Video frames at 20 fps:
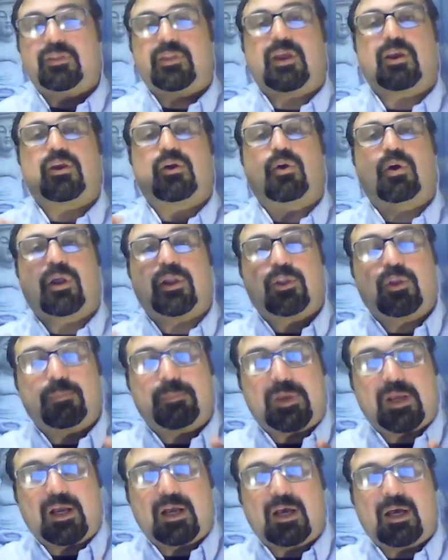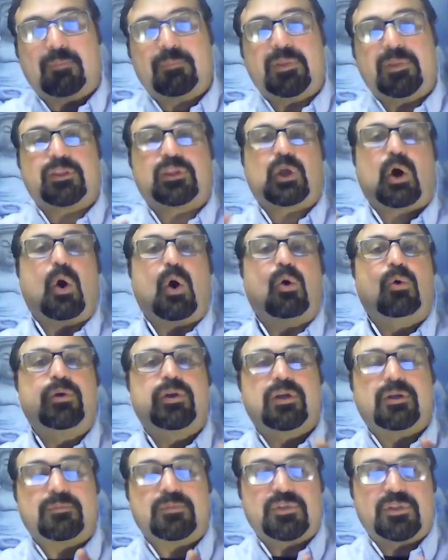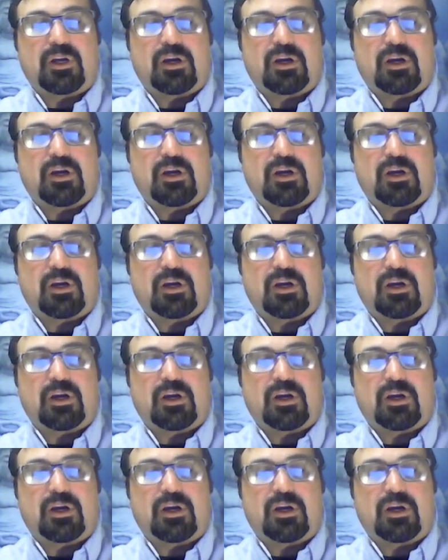they're going to become the totems.